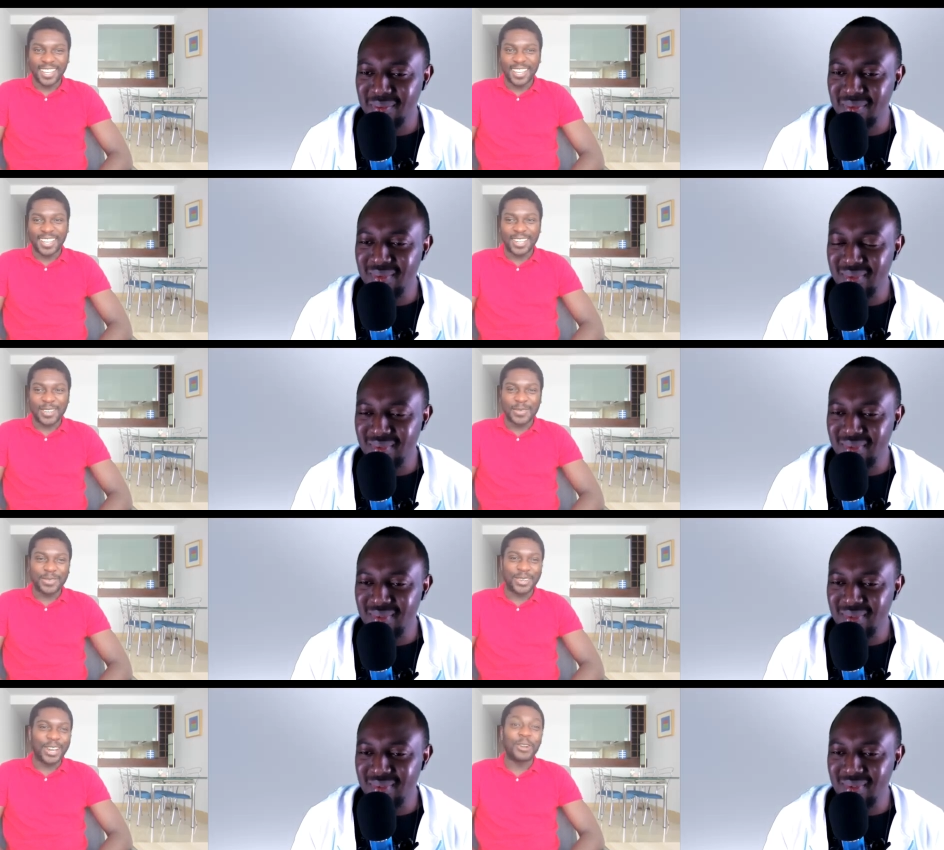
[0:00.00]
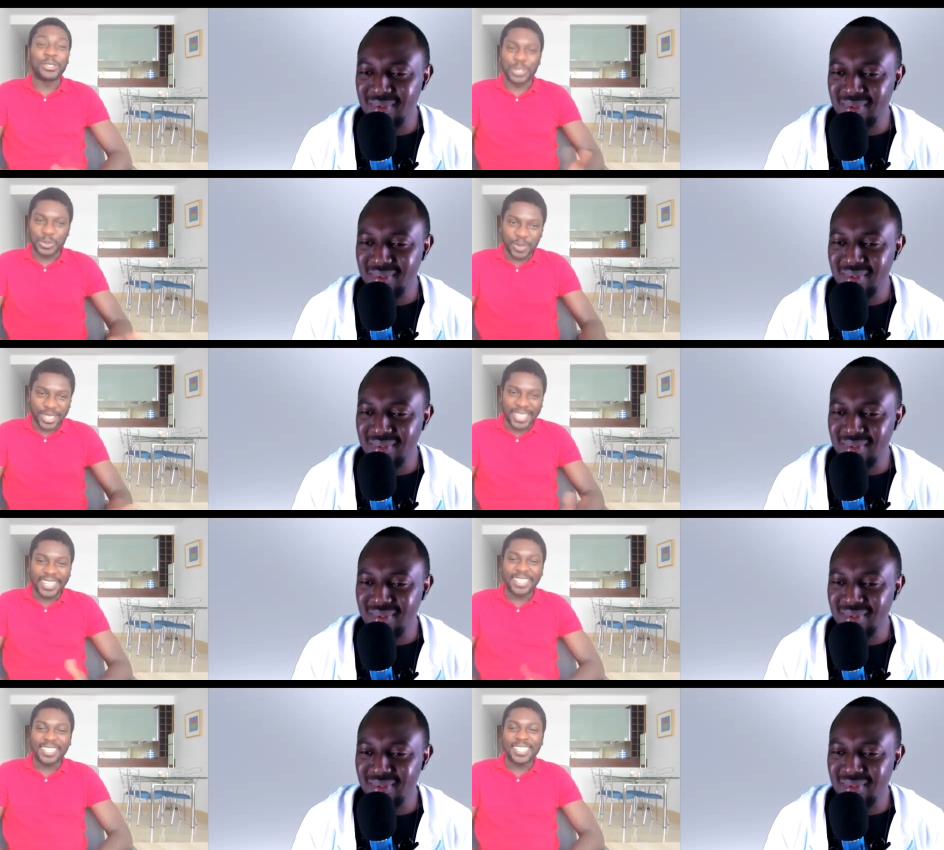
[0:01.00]
Speaker 1: Um, I also speak
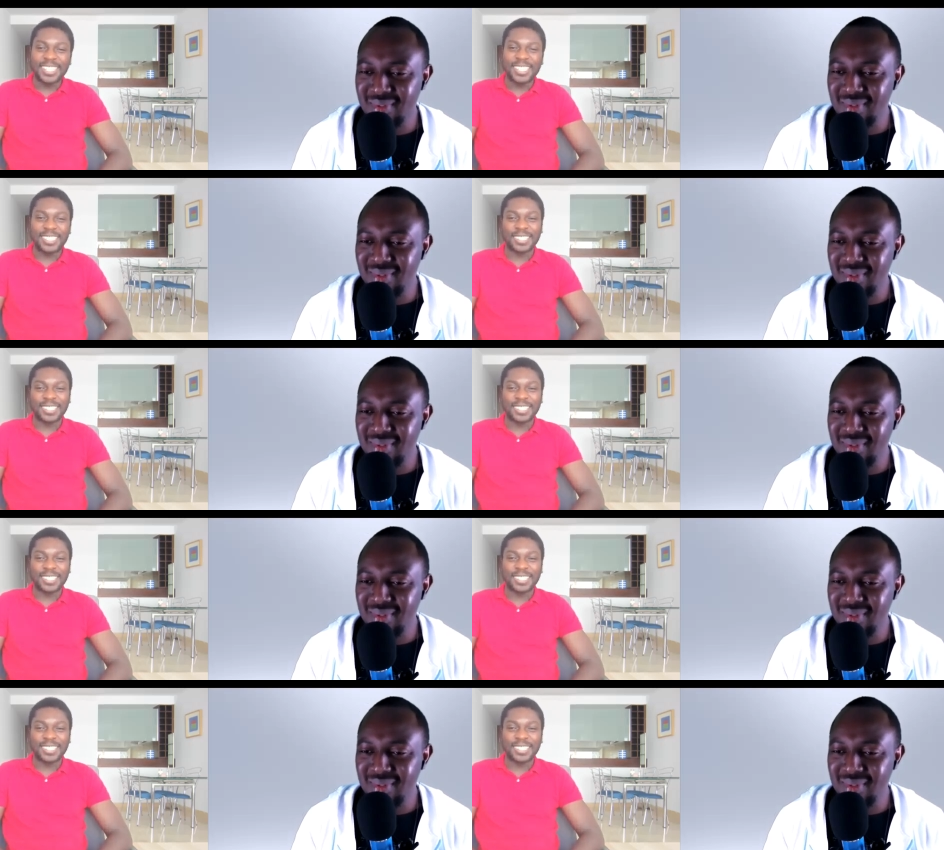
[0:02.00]
English.